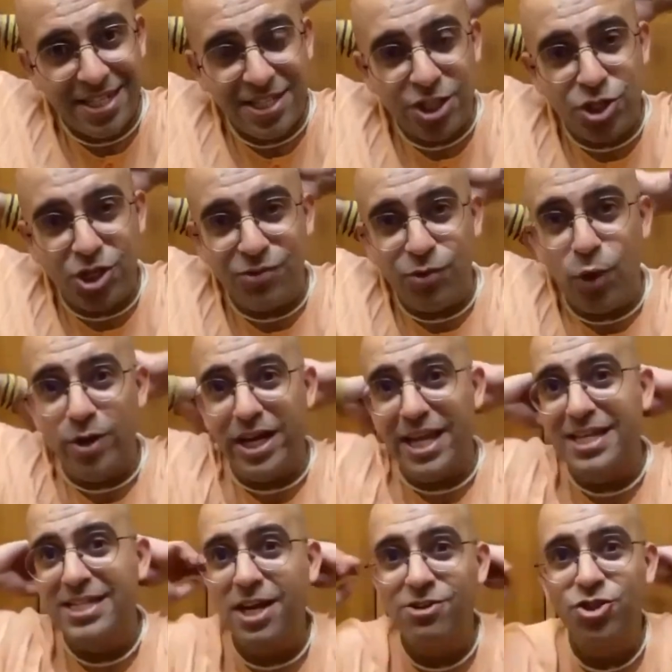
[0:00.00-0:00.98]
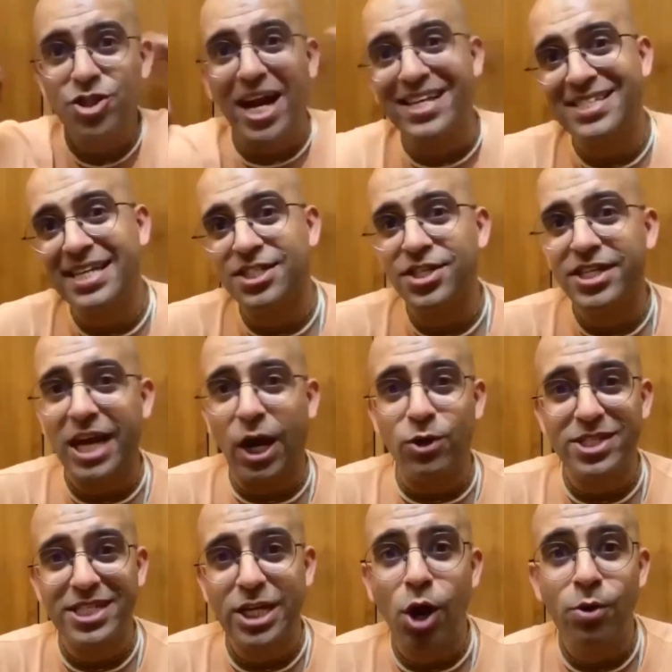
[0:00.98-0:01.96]
this is such devotee. Instead of chanting 16
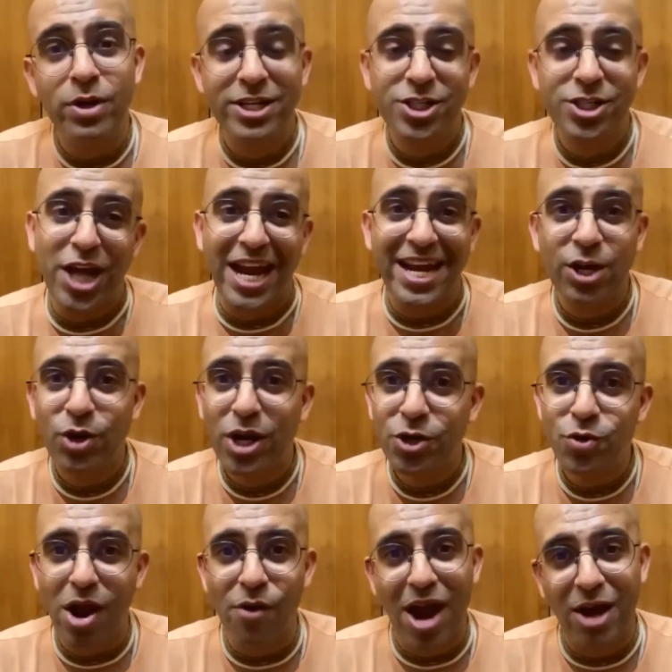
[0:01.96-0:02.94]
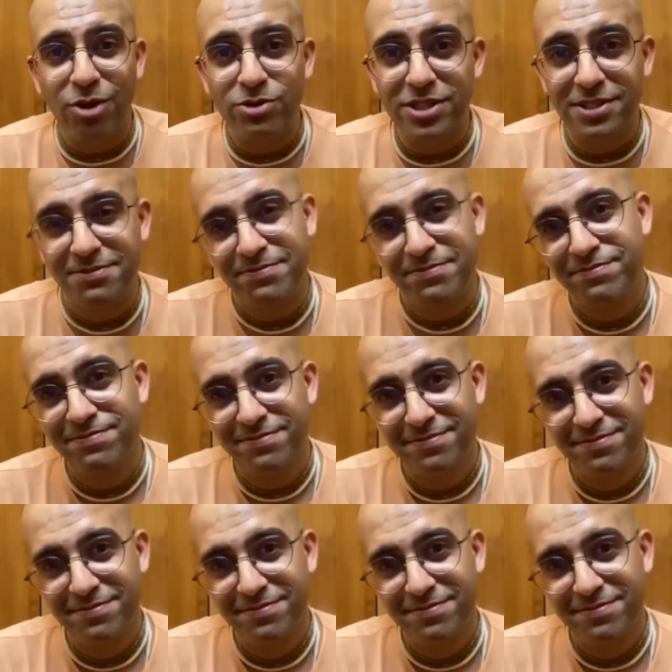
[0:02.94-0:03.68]
rounds, now chanting only 12 rounds.